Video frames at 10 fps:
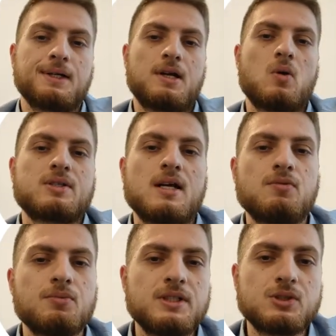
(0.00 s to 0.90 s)
Now, aside
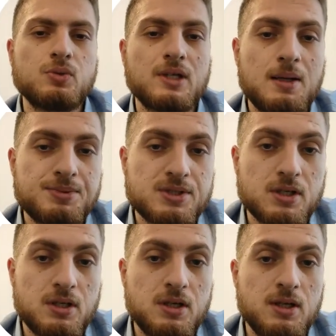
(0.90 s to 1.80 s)
from these two types,
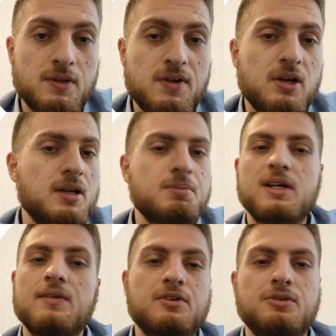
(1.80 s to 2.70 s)
there can be
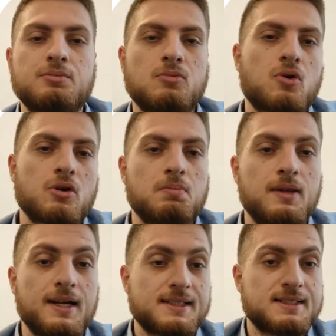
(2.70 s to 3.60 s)
other more
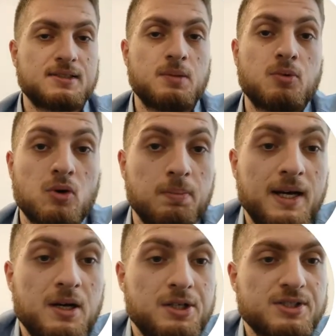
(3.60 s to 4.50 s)
complex temporal
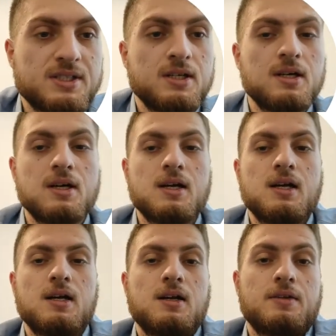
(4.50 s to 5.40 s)
patterns
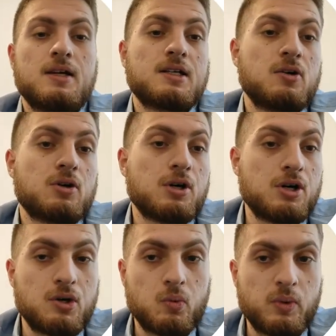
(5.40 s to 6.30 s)
that can
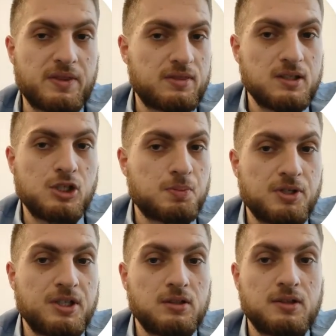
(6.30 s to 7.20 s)
occur with each
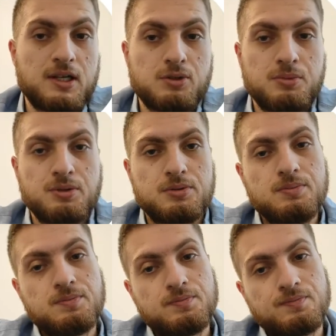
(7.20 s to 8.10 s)
particular attribute.
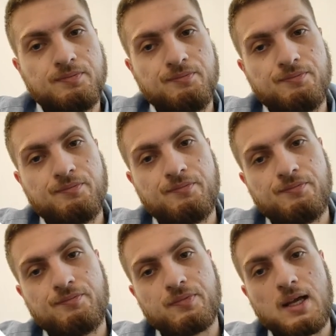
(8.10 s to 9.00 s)

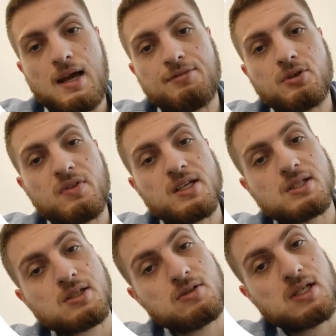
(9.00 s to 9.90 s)
After
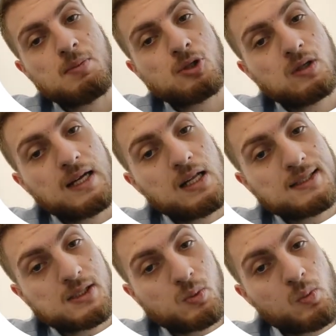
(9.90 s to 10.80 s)
this conceptual
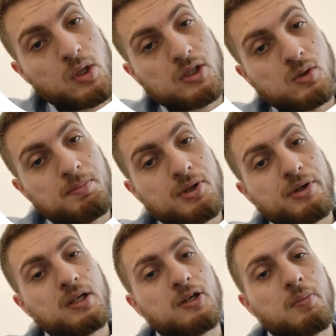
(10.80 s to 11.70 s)
analysis, we wanted to
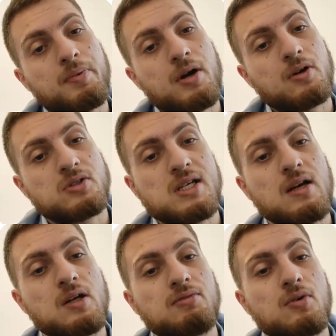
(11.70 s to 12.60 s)
empirically compare
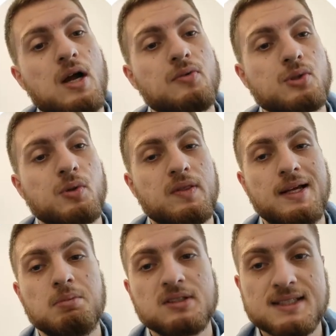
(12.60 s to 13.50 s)
consecutive ground truth
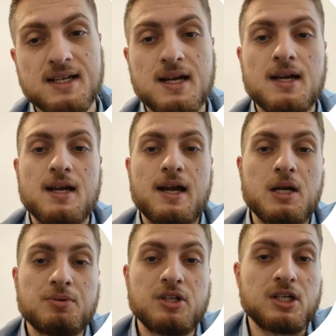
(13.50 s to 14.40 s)
labels
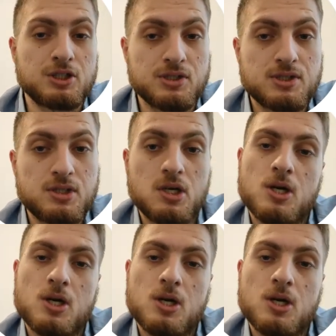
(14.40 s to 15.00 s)
and predictions.